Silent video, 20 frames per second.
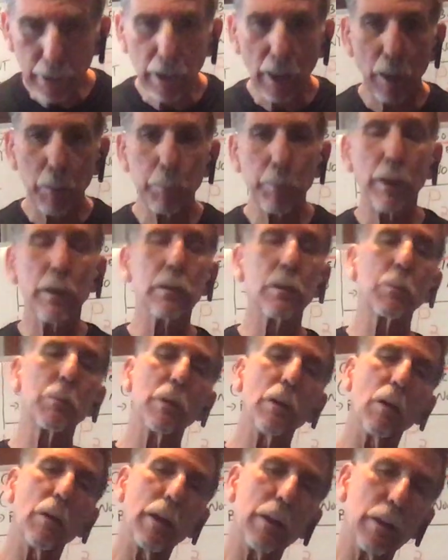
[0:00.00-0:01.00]
compounds, we
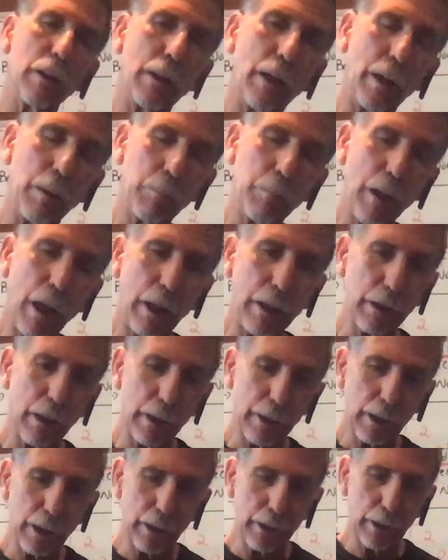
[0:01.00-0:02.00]
know how to name
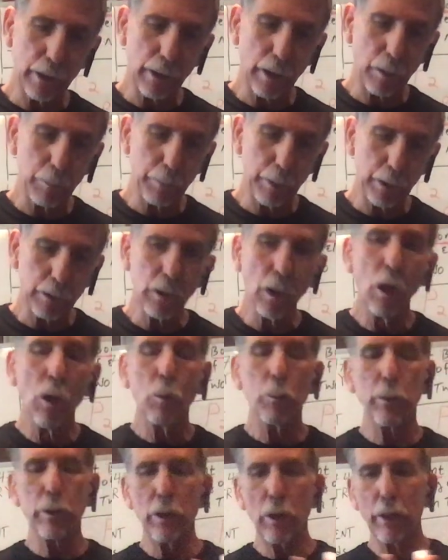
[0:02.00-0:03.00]
non-ionic compounds.
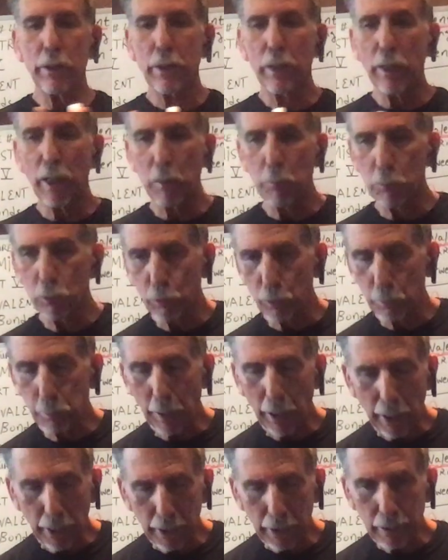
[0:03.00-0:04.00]
We know how to name group
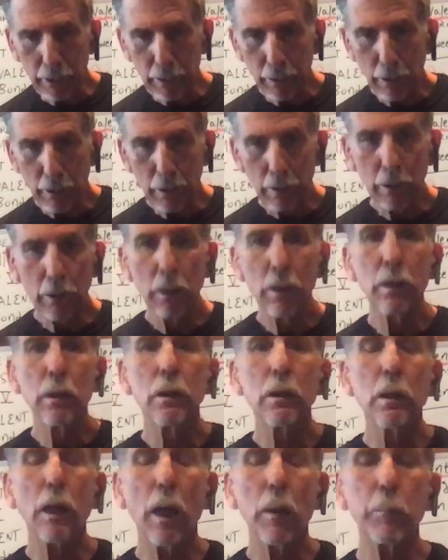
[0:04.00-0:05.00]
A
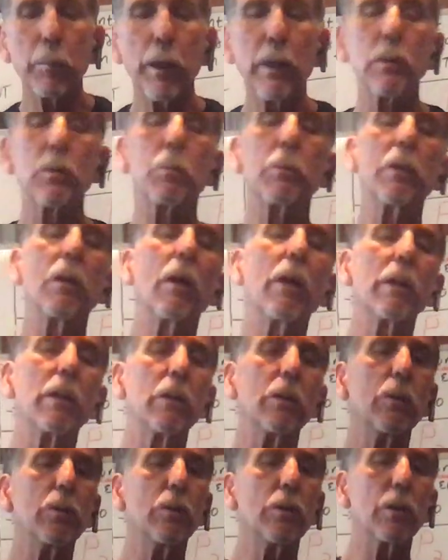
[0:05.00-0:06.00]
compounds, we know how to
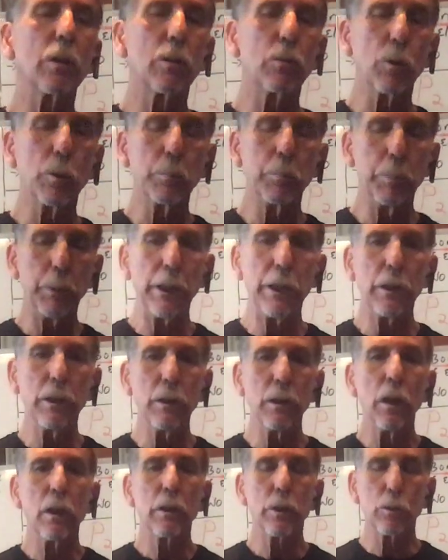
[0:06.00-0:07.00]
use the group
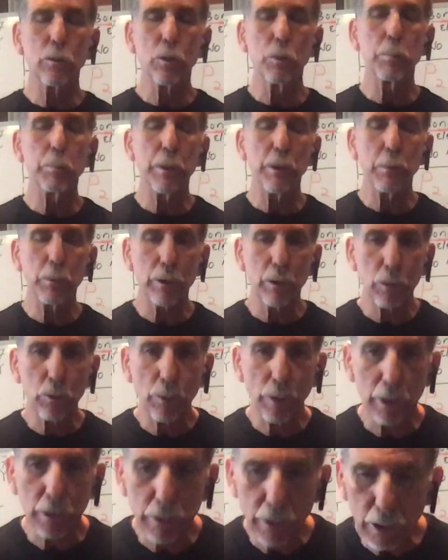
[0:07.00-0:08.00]
B, the group B with the
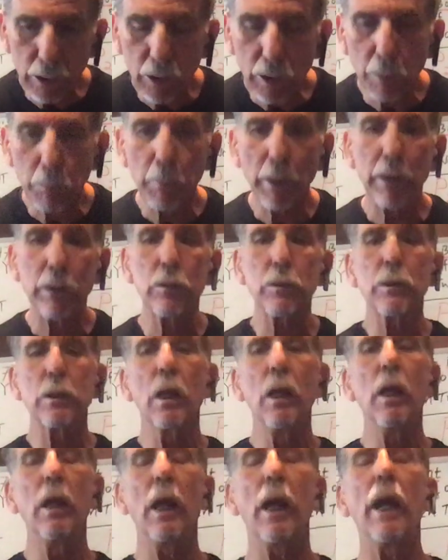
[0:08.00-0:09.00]
transition metals,
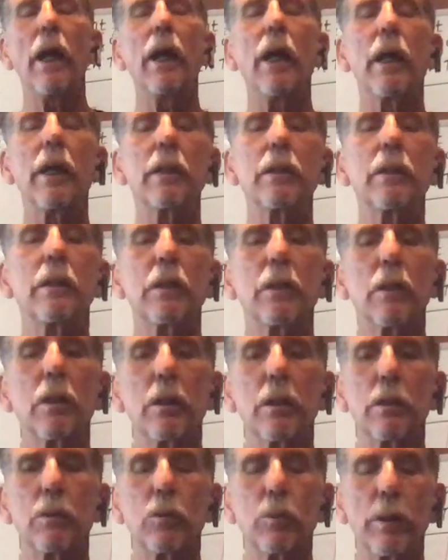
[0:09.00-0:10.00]
and
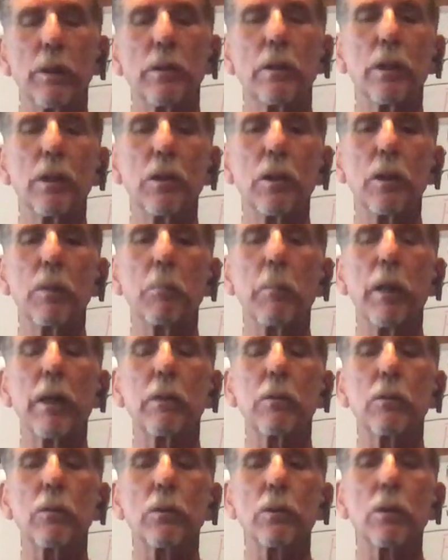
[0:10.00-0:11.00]
the transition
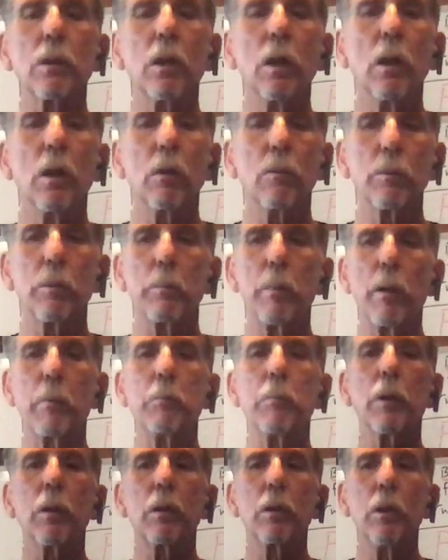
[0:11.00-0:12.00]
metals
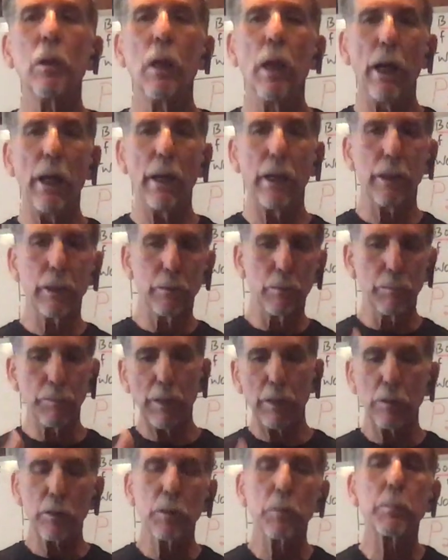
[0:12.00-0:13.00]
remember, had
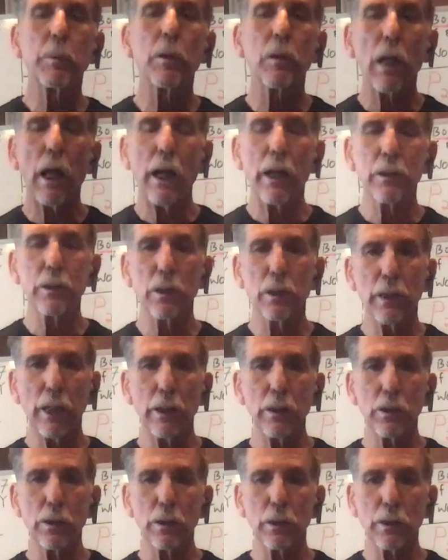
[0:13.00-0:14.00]
variable
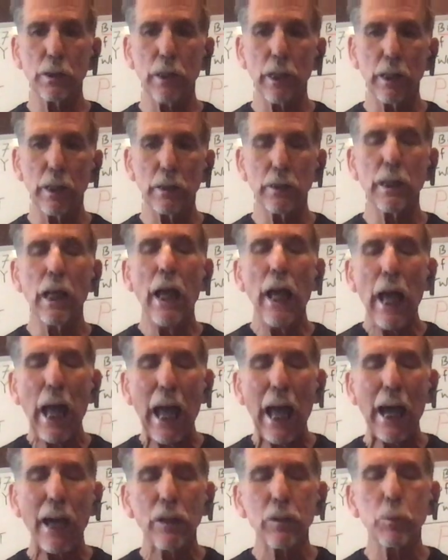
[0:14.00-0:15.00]
oxidation states.
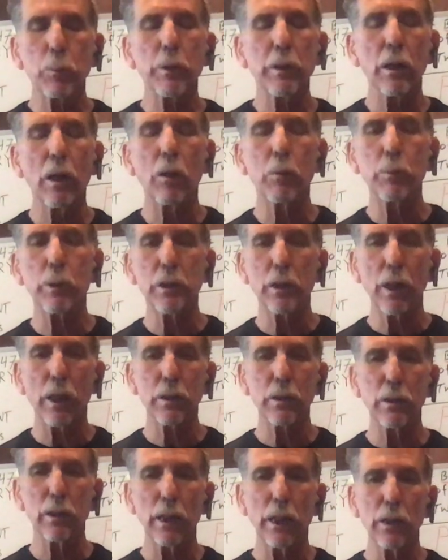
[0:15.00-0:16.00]
How do we know which
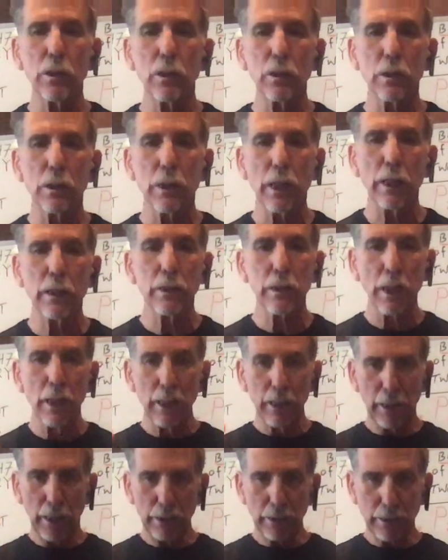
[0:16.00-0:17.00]
oxidation states?
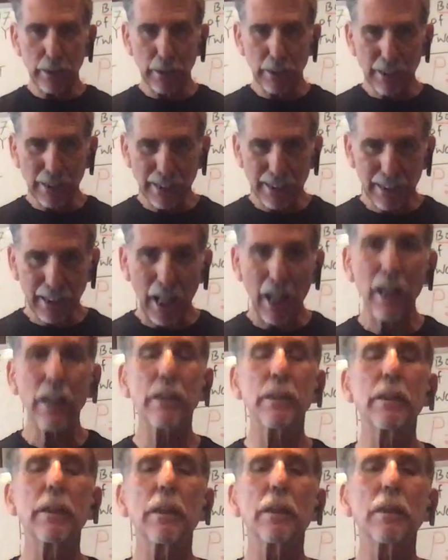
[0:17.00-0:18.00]
That's the
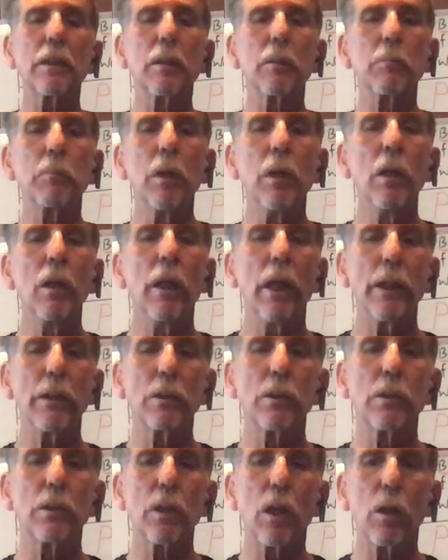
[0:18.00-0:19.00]
stock system. And
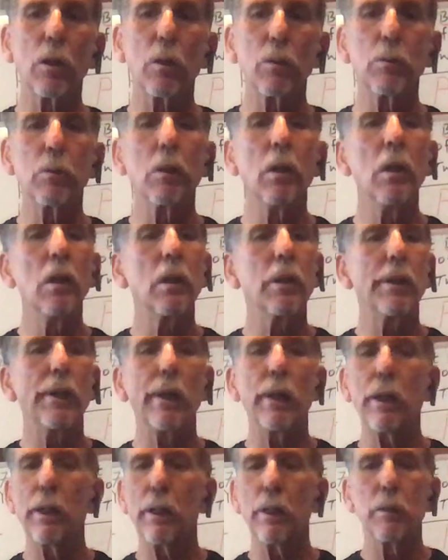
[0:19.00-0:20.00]
so
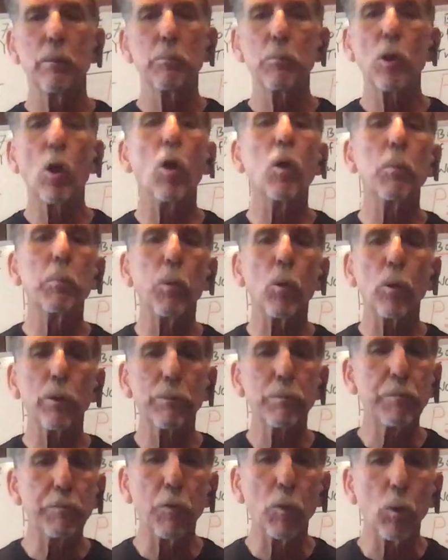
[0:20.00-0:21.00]
um,
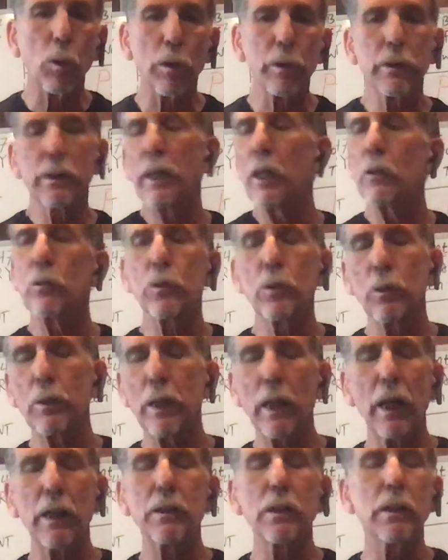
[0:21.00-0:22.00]
cobalt 4 tells you
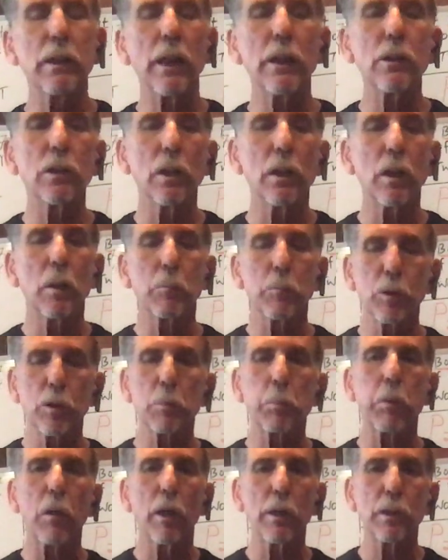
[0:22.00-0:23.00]
the oxidation number is
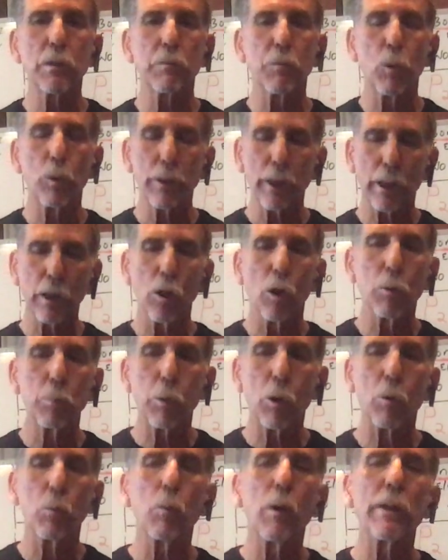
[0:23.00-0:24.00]
plus 4 that
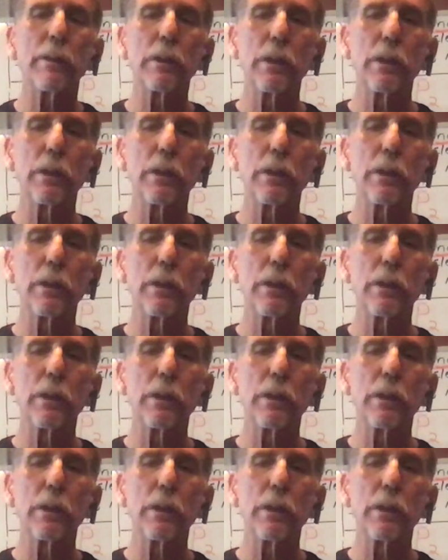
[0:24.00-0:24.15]
cobalt wants